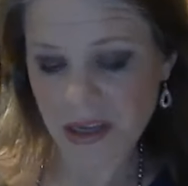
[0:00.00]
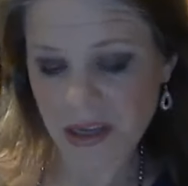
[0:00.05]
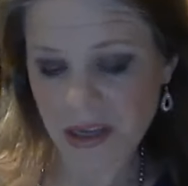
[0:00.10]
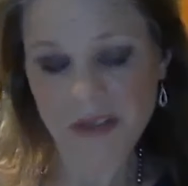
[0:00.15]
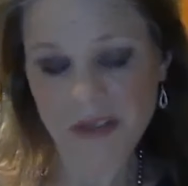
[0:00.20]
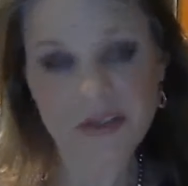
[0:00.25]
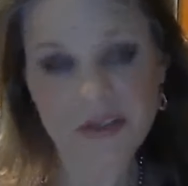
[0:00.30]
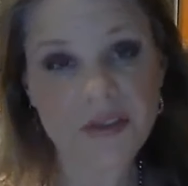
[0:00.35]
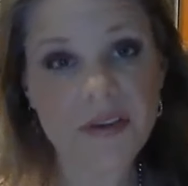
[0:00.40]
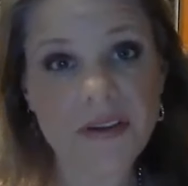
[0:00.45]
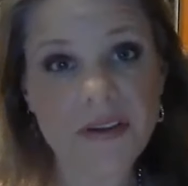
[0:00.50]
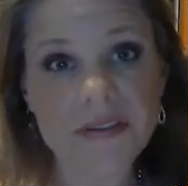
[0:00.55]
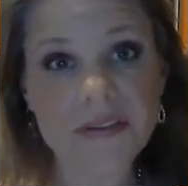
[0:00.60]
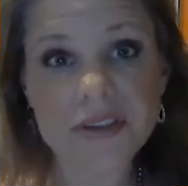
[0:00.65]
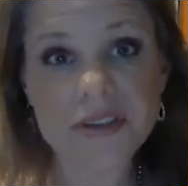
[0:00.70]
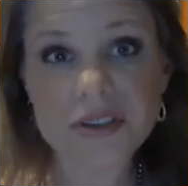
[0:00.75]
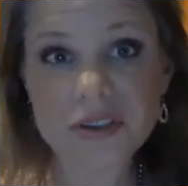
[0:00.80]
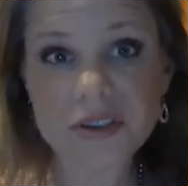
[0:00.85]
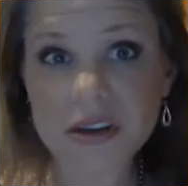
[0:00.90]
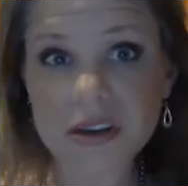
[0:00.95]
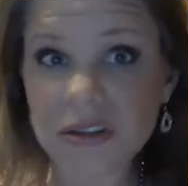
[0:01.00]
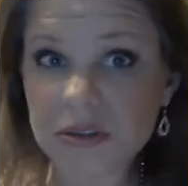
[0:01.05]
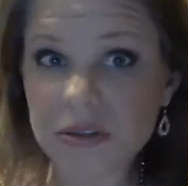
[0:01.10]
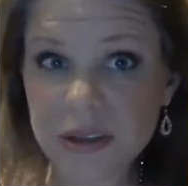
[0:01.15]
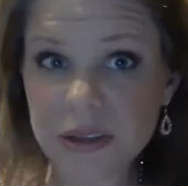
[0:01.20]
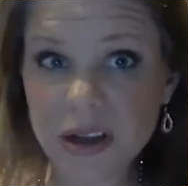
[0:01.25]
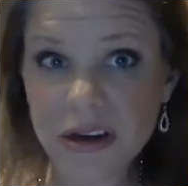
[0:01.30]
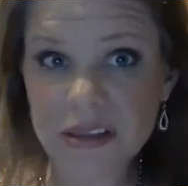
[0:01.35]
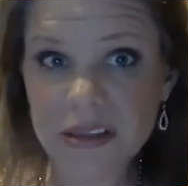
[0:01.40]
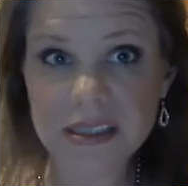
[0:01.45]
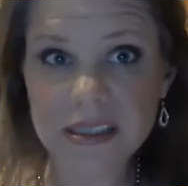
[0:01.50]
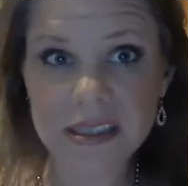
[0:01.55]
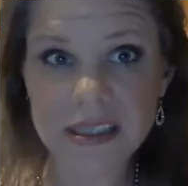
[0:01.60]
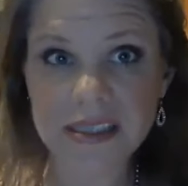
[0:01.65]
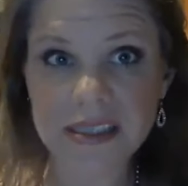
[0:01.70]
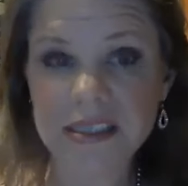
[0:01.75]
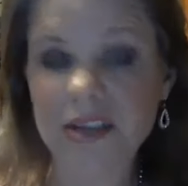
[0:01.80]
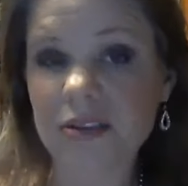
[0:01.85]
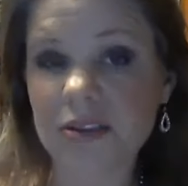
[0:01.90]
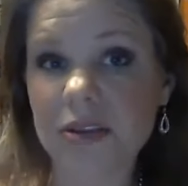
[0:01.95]
if you've ever struggled with heart
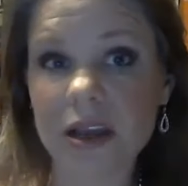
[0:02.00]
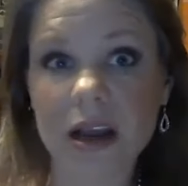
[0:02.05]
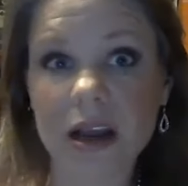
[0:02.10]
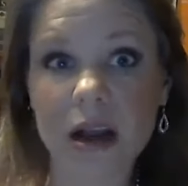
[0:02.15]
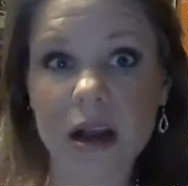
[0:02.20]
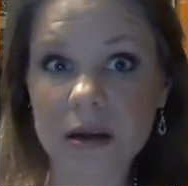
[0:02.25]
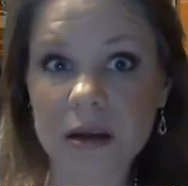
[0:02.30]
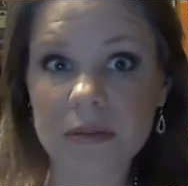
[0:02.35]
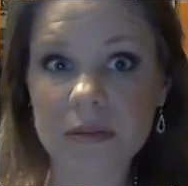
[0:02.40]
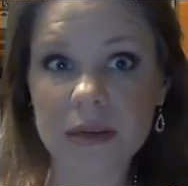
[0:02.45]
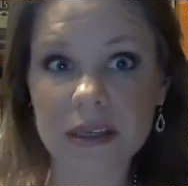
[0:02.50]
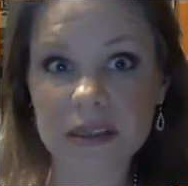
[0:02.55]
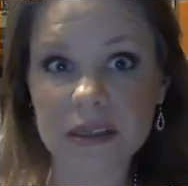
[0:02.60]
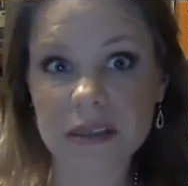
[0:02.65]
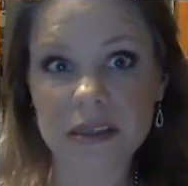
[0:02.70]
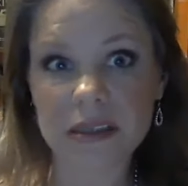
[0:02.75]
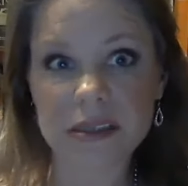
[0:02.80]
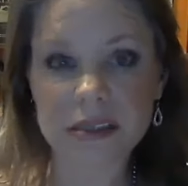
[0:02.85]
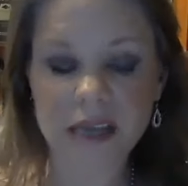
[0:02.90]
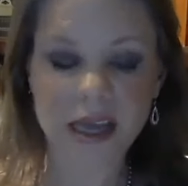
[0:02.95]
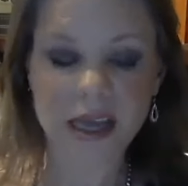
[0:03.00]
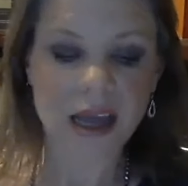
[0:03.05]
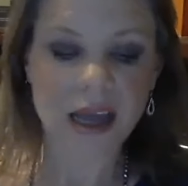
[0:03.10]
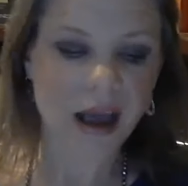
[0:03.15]
disease and you think, oh my goodness,